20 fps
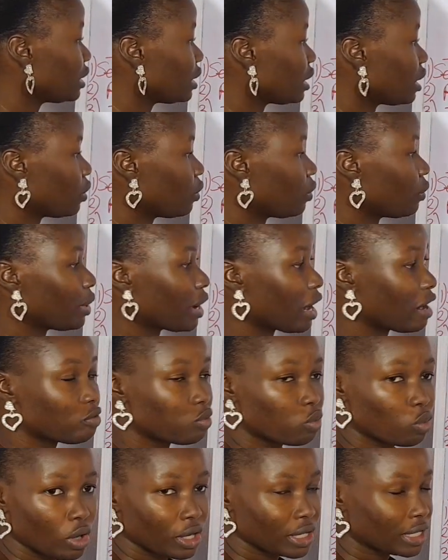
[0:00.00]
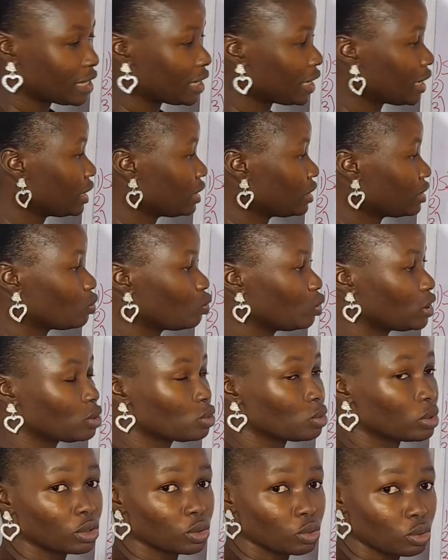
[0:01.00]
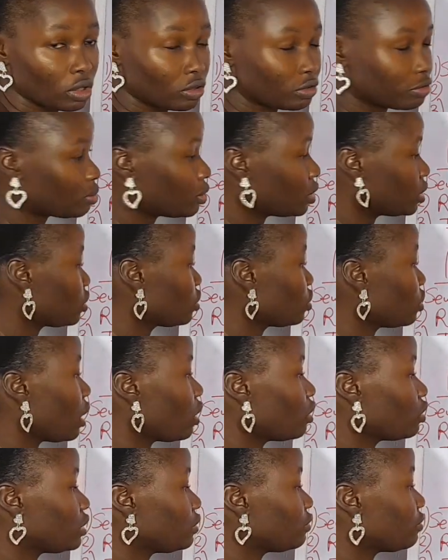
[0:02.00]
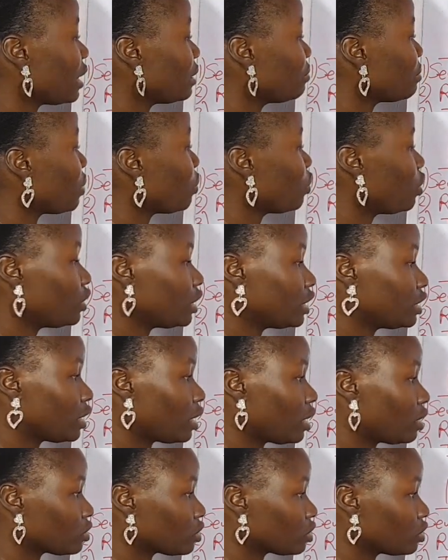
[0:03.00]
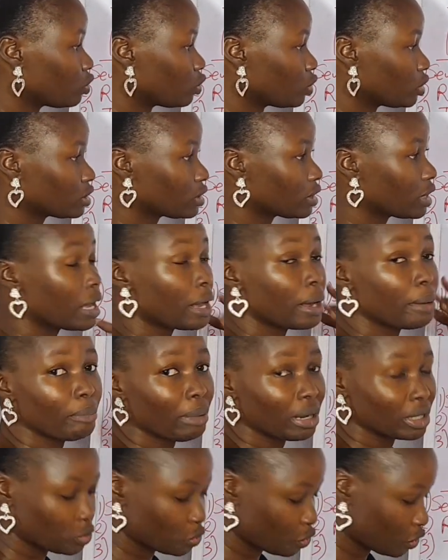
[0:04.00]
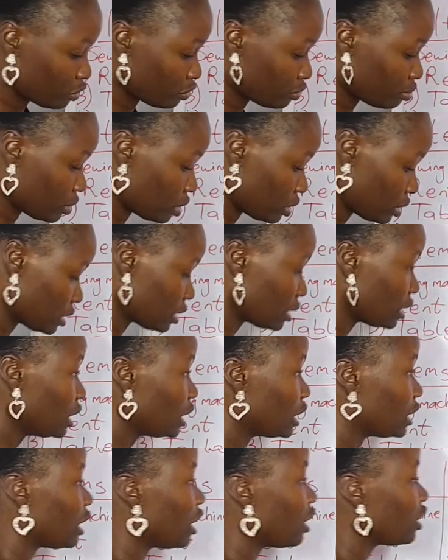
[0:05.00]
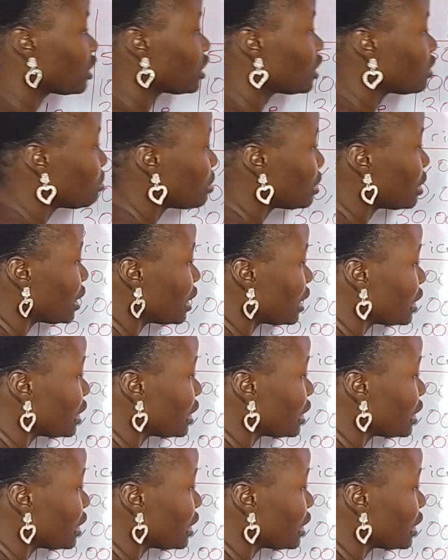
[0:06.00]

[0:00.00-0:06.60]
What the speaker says: now, we have 1 year, which is what, 12 months. So I'll divide my 100,000 what by 12 months. That'll give me